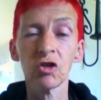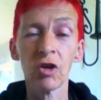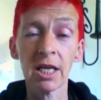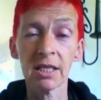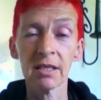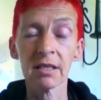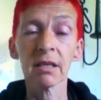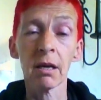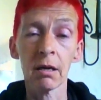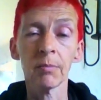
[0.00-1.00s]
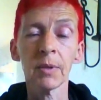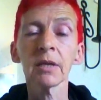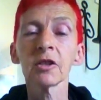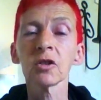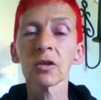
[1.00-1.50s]
trains
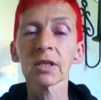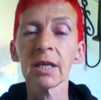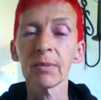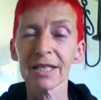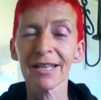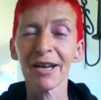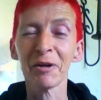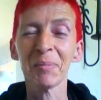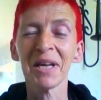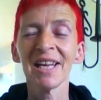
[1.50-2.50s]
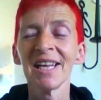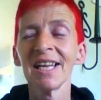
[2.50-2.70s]
Karma the dog's name is Karma